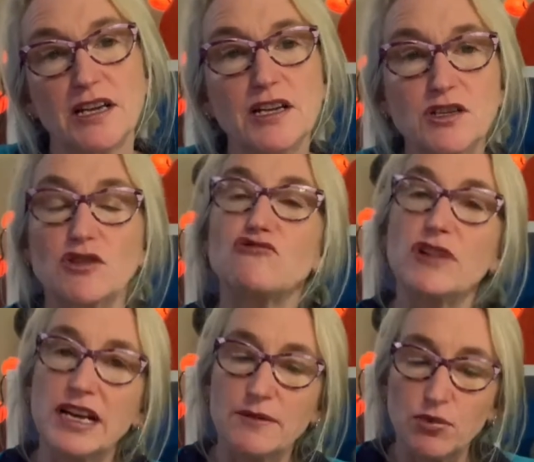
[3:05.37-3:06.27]
So it's
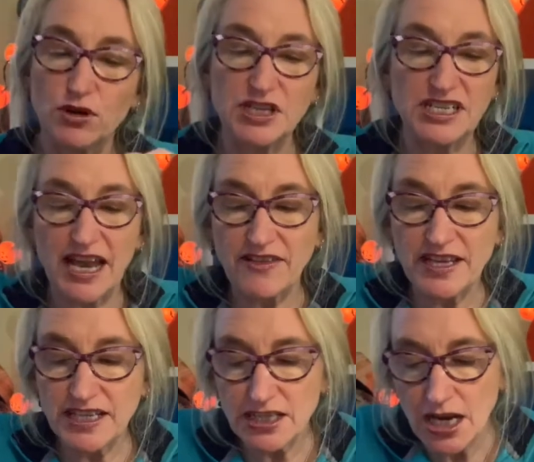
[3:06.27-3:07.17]
really important to get
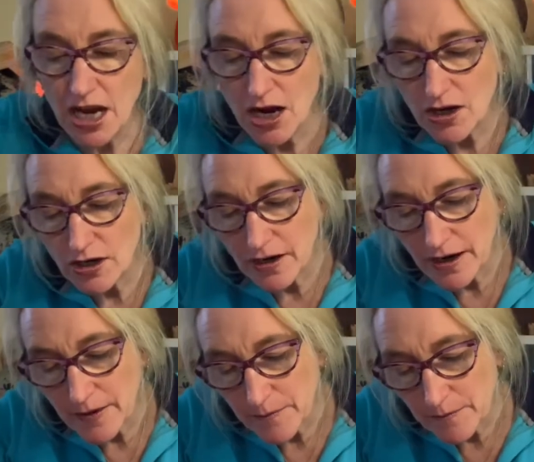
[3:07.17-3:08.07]
these
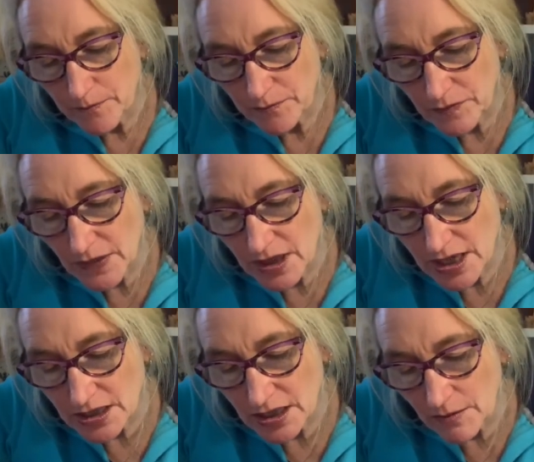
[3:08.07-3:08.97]

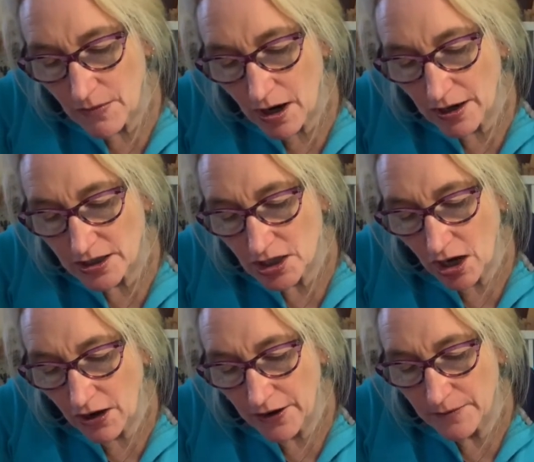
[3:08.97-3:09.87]
little marks
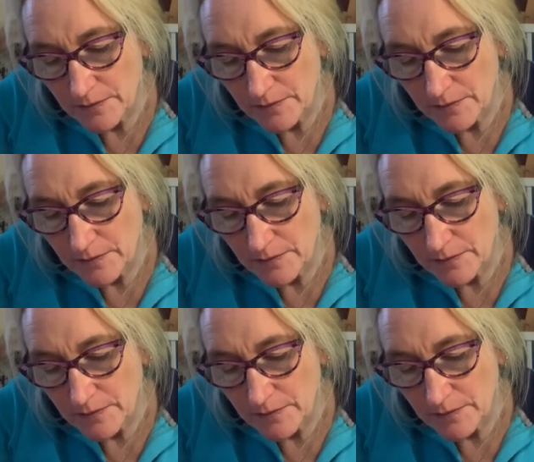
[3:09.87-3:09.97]
on.